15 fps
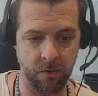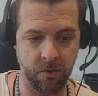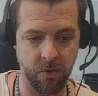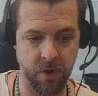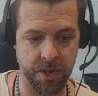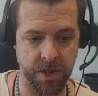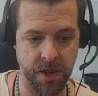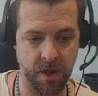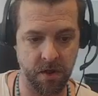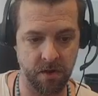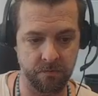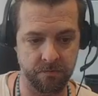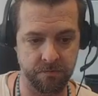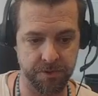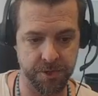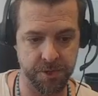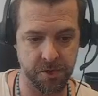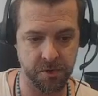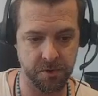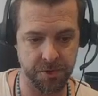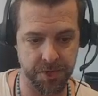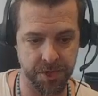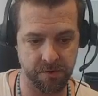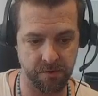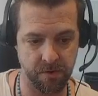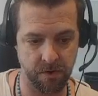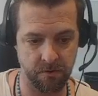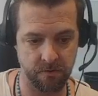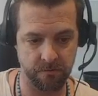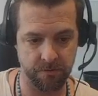the way down to
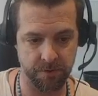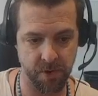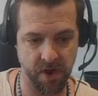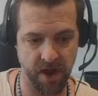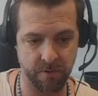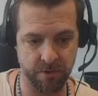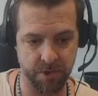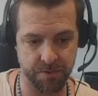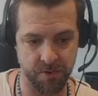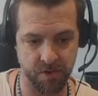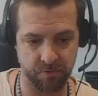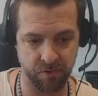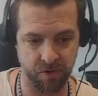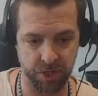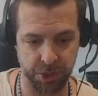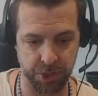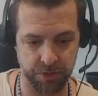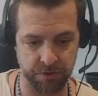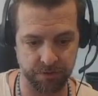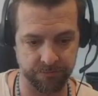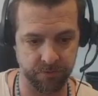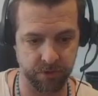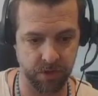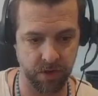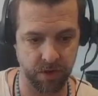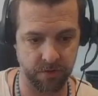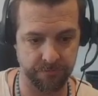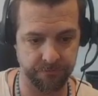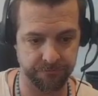0, to atmospheric pressure. Okay.